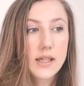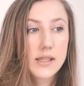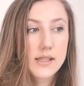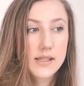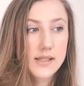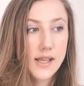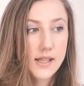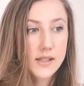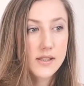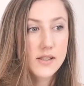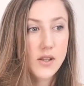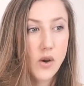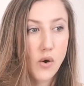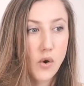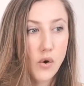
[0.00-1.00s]
a sense
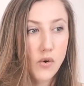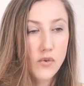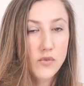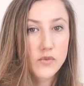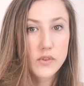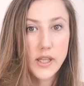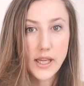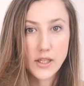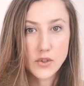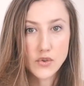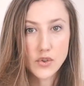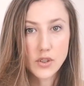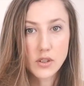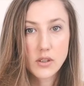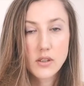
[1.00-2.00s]
of
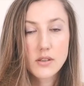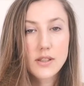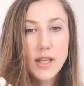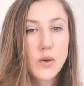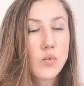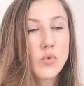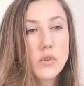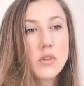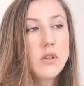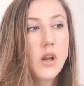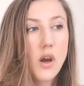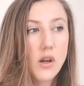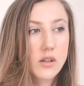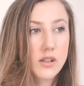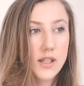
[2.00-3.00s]
danger, they would
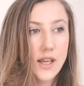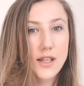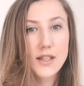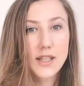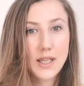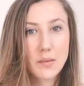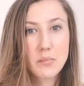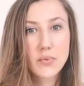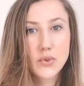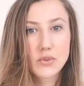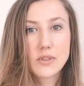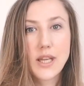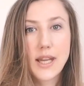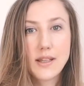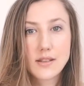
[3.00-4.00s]
not get
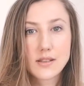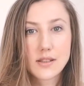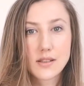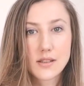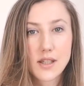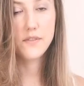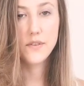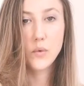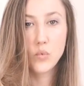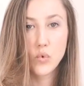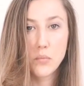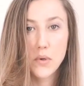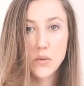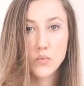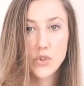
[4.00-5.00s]
impregnated. If a
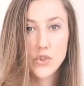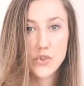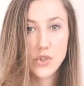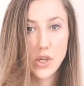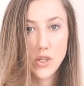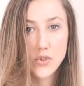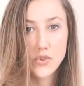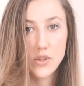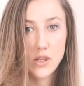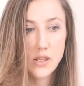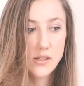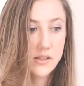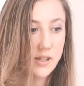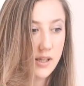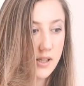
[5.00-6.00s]
woman would judge
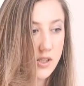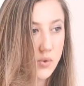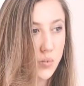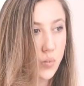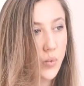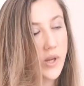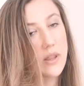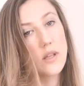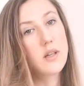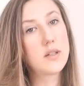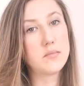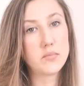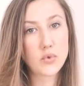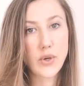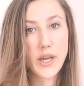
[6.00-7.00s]
these things with
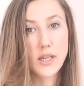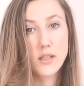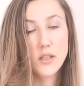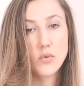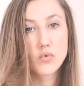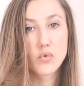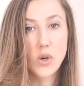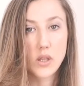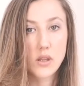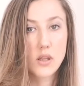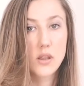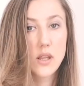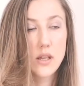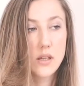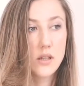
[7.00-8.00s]
her brain rather
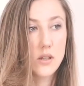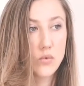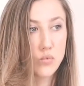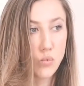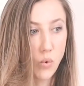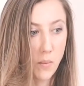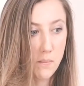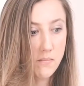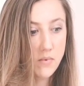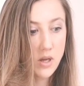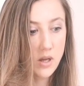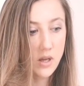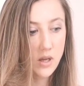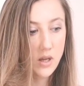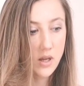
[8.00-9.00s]
than her womb,